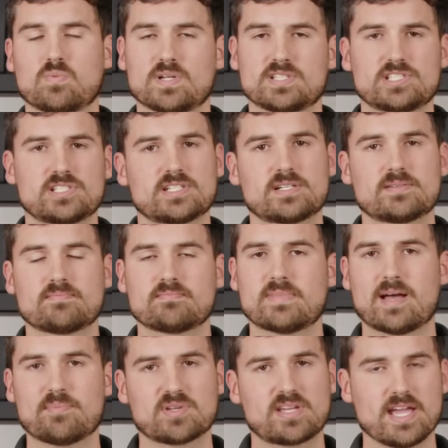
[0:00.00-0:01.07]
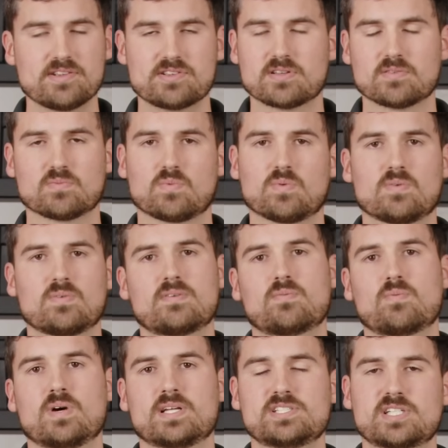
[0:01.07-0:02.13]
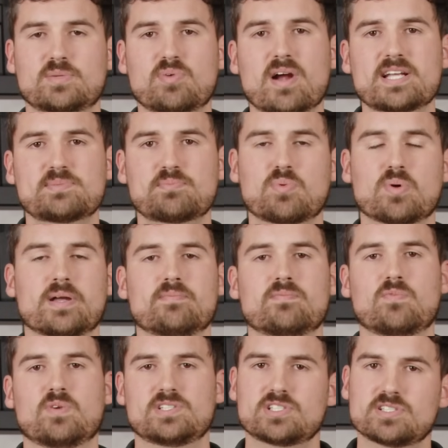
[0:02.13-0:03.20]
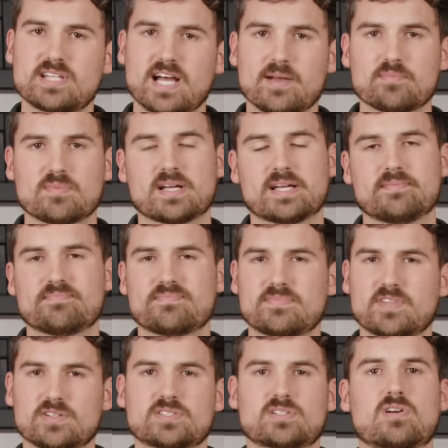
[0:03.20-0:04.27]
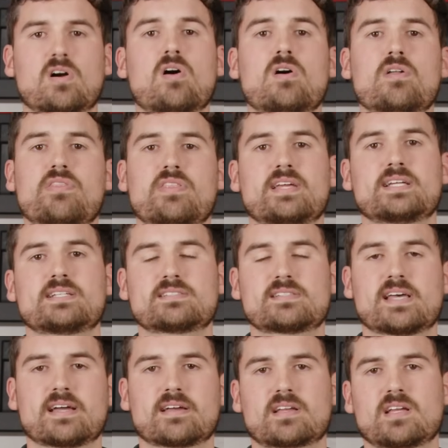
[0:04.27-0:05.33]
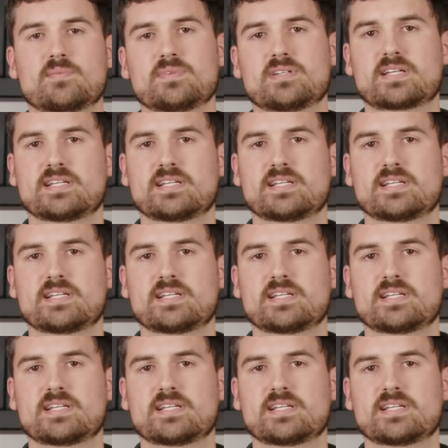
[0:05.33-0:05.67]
What's your application? What's your price point? What's your timeline? Those are all things that come into